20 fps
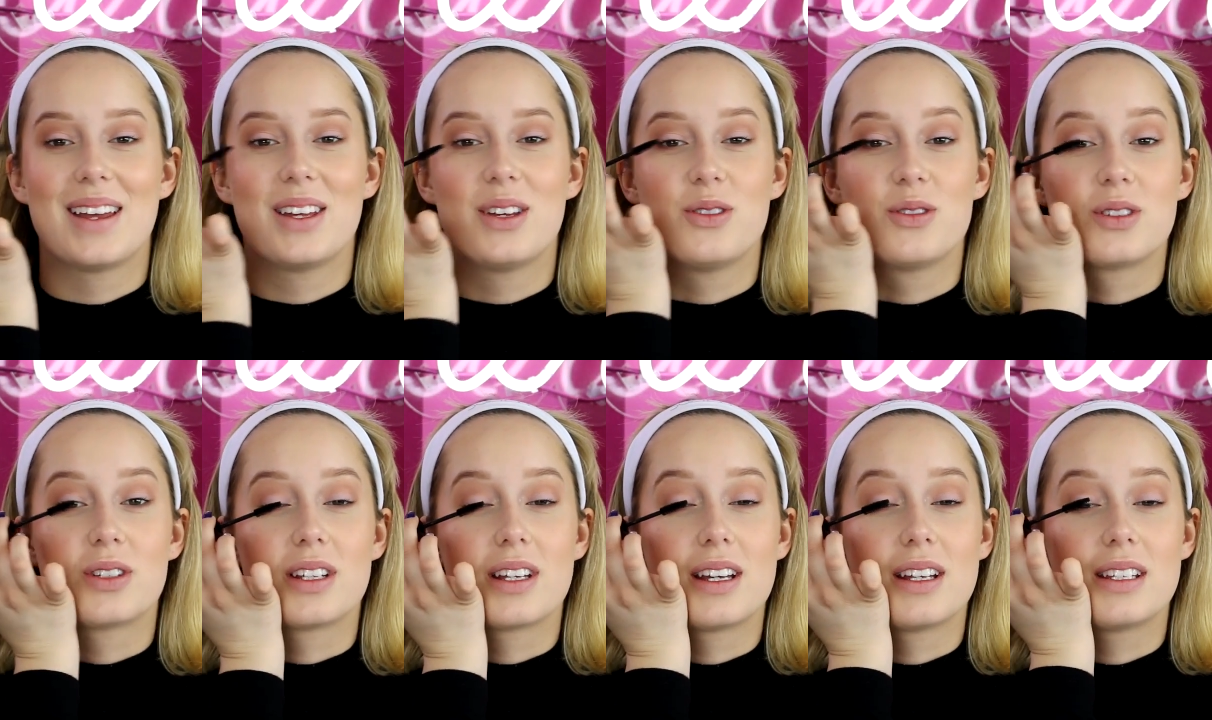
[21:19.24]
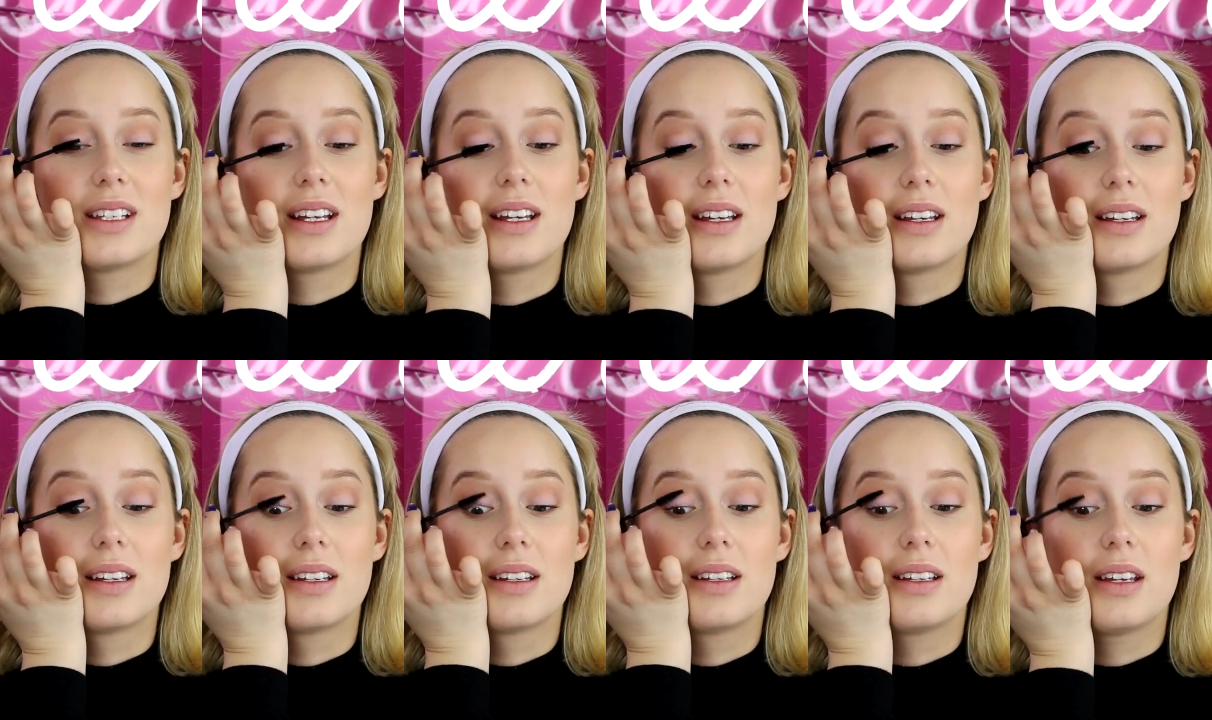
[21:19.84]
Usually I take
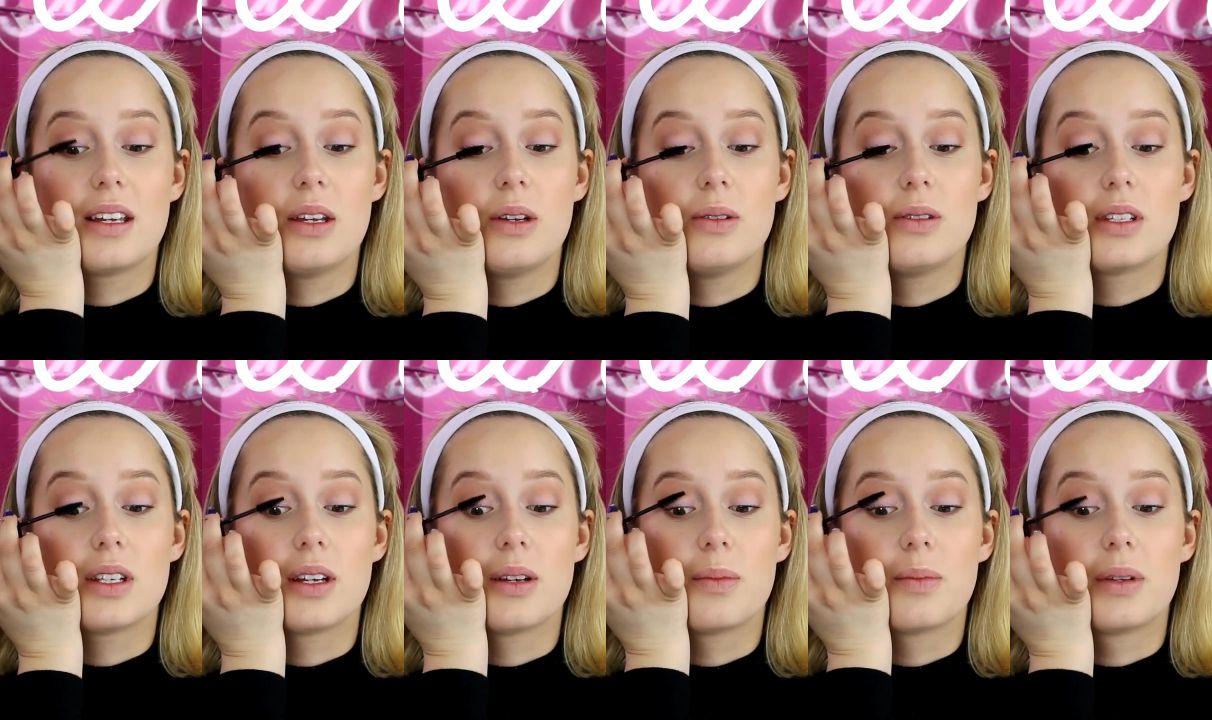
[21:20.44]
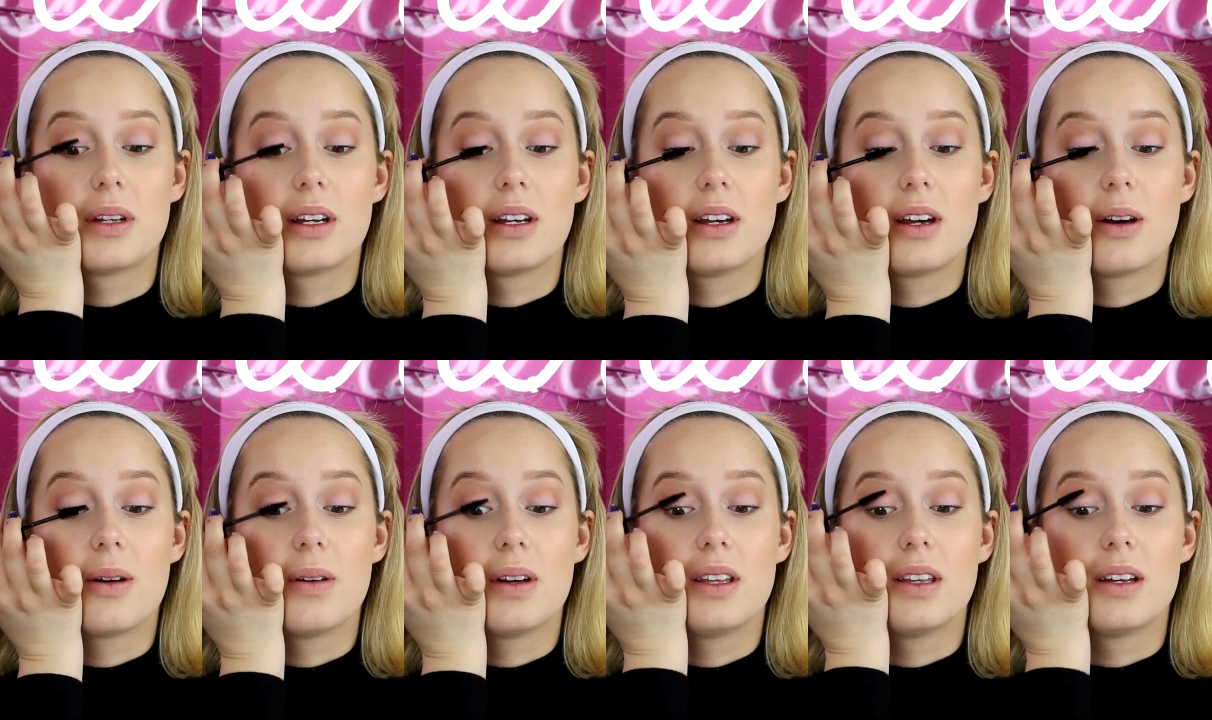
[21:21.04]
a Q-tip and I
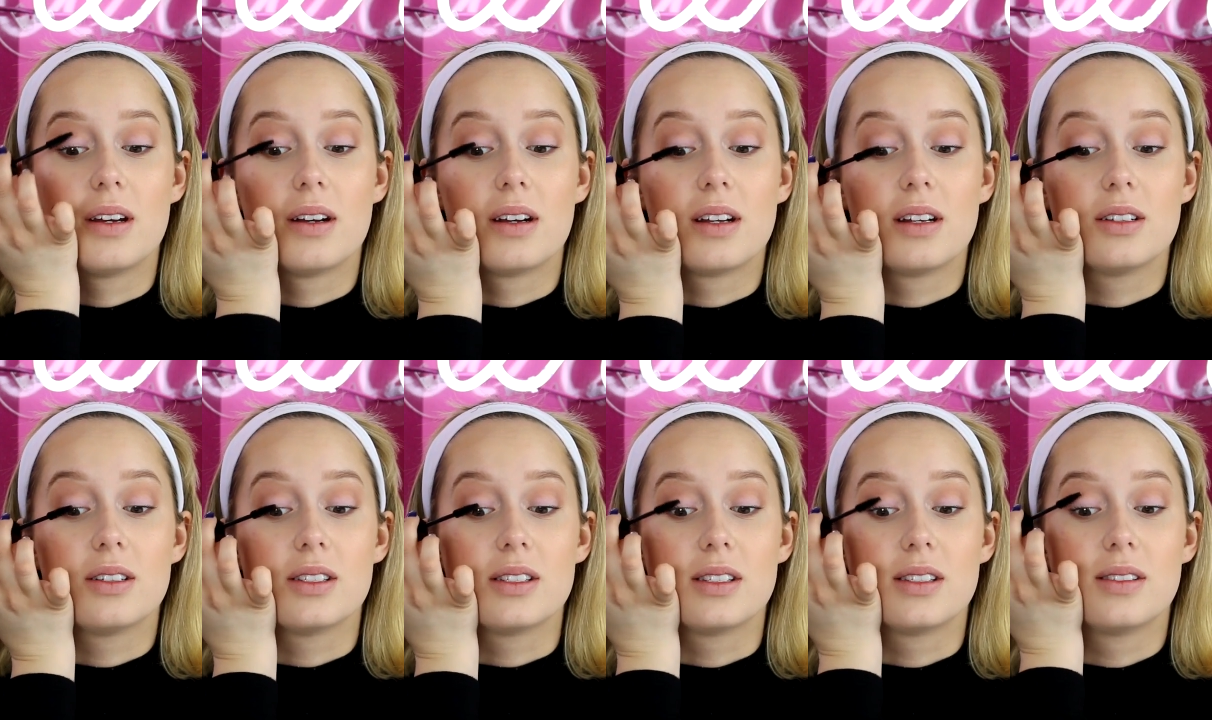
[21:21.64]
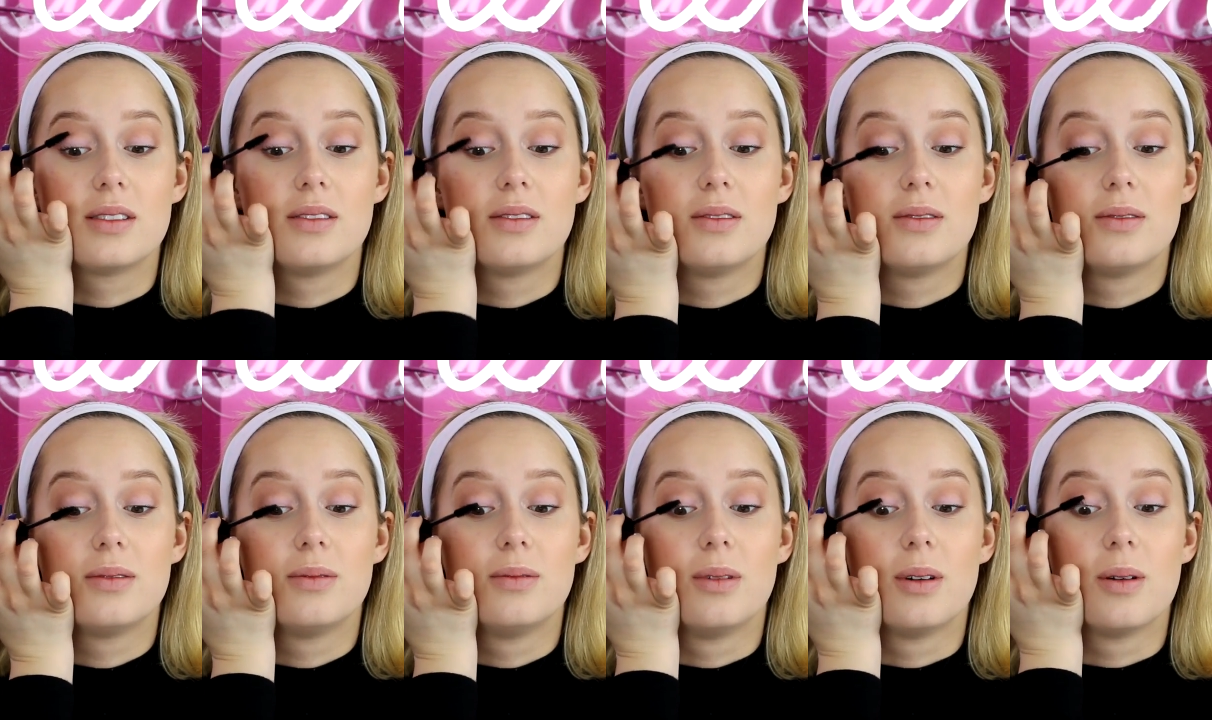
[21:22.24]
go in there and it just
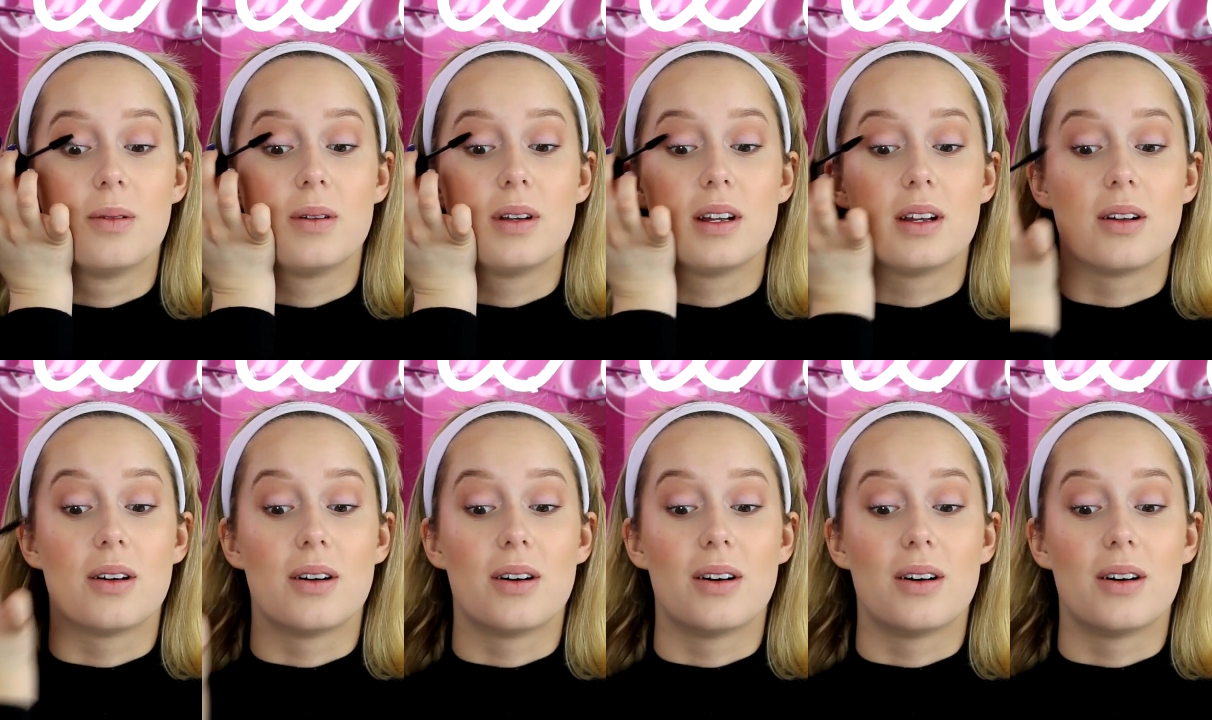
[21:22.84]
ruin it all